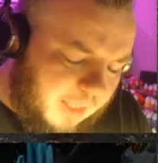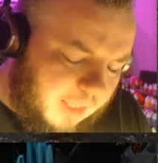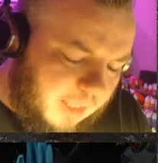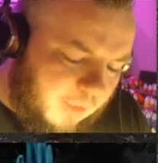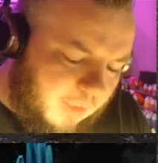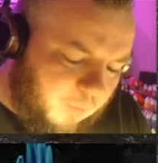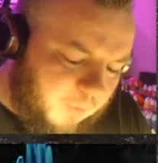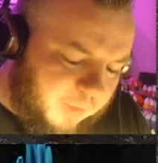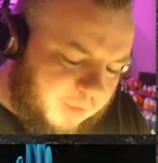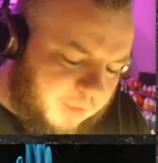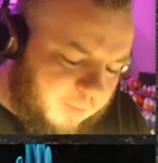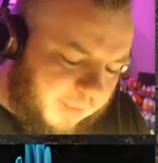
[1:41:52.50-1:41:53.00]

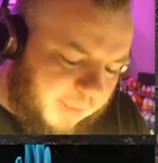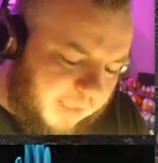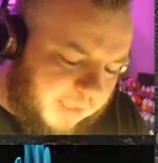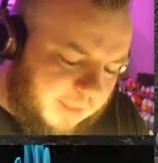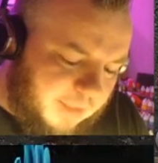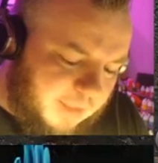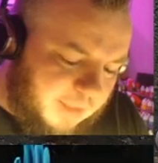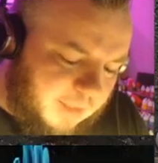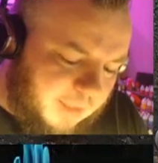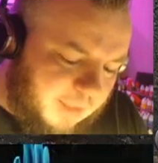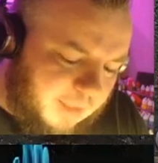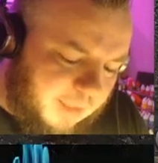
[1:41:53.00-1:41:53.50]
Which
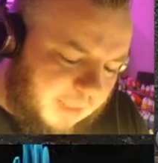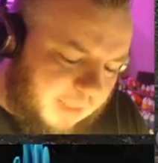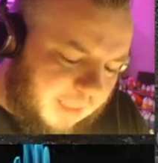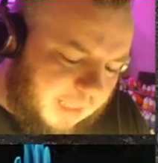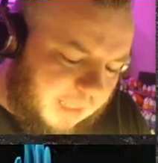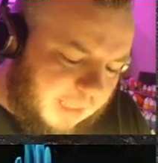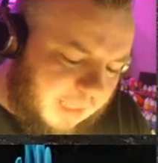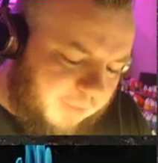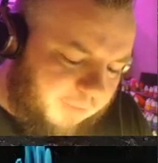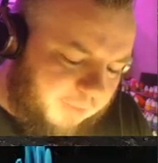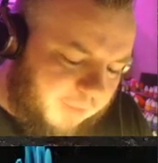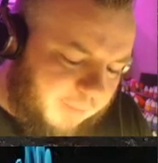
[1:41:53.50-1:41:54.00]
means that
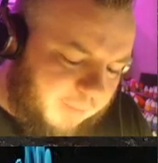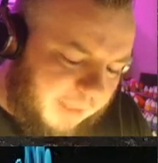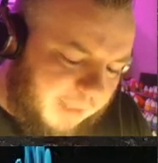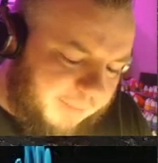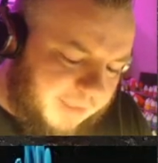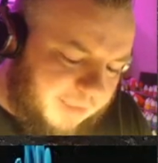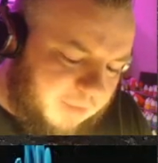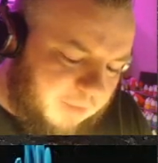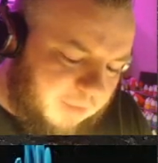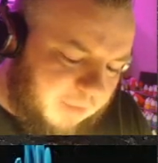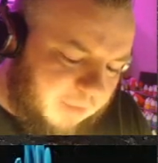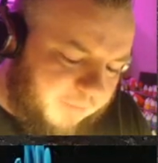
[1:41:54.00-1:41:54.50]
if you maybe
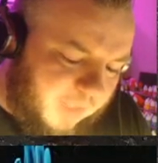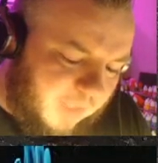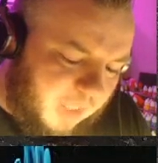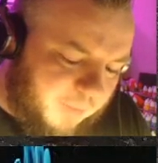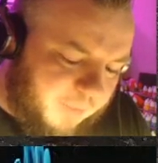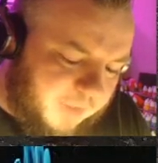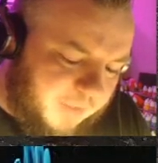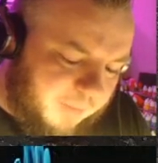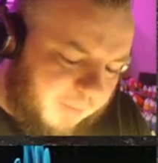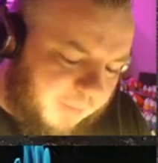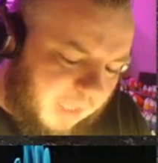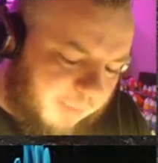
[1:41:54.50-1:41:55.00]
still live at home
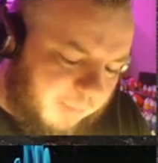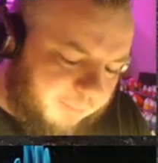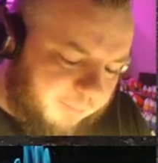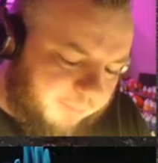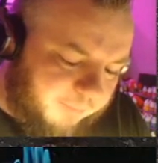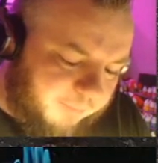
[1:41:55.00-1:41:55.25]
with your mum,